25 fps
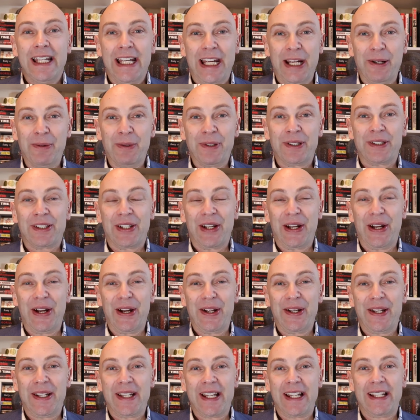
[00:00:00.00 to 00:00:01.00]
it would
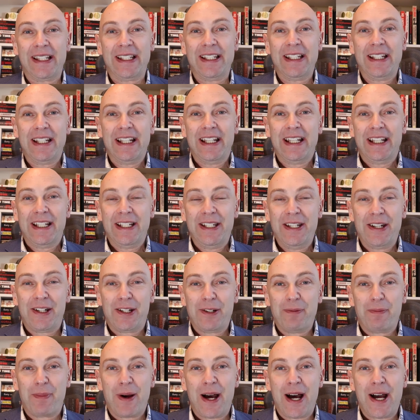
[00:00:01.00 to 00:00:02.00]
turn, and then you
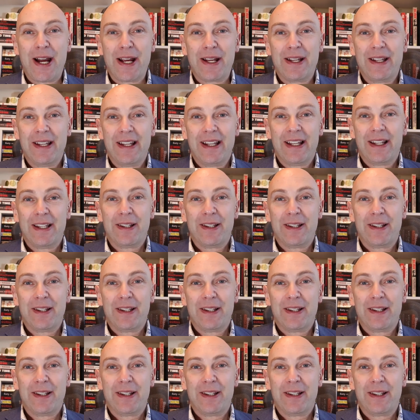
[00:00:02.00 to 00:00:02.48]
could buy